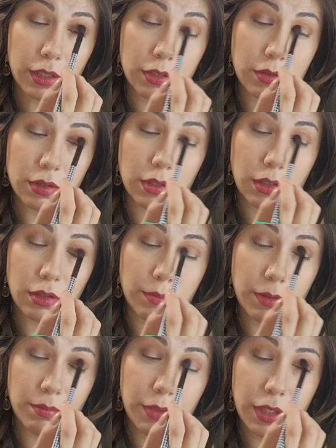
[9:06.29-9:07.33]
This one's a little
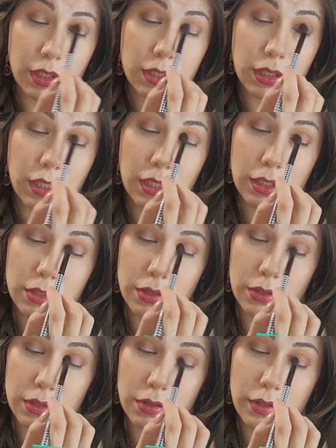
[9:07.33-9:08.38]
bit big to get into
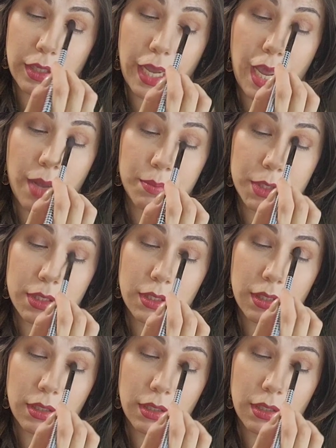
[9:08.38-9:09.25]
those little gaps,